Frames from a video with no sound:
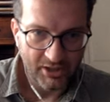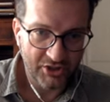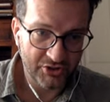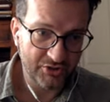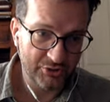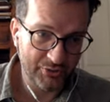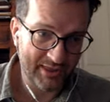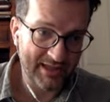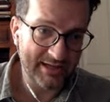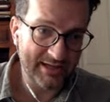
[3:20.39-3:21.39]
You'd
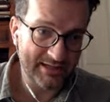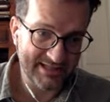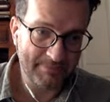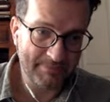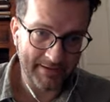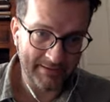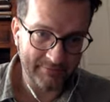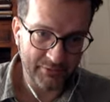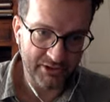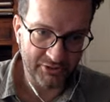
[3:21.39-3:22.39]
think it's this button, wouldn't you?